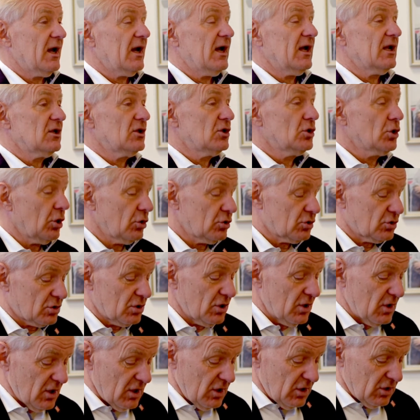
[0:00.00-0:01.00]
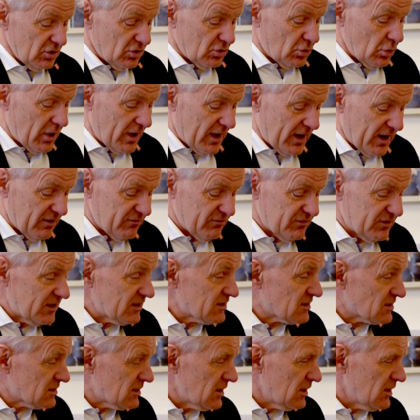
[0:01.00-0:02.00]
and not to have
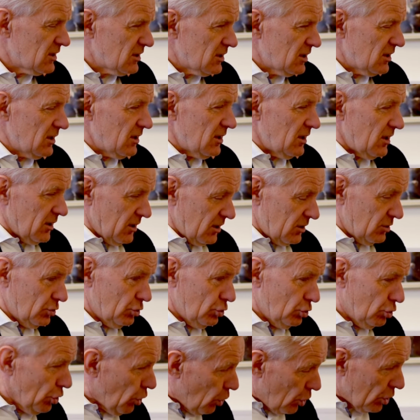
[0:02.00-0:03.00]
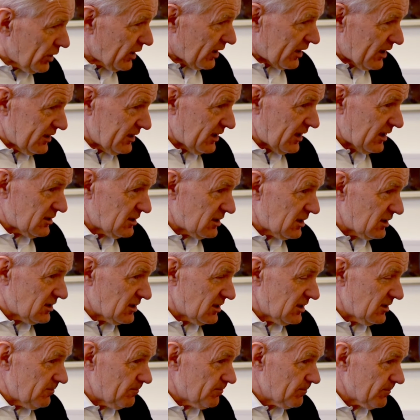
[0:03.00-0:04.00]
this Nordic
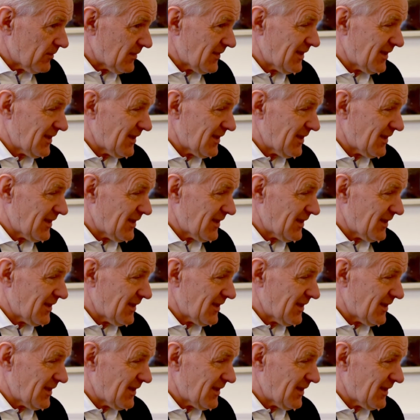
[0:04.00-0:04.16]
identity.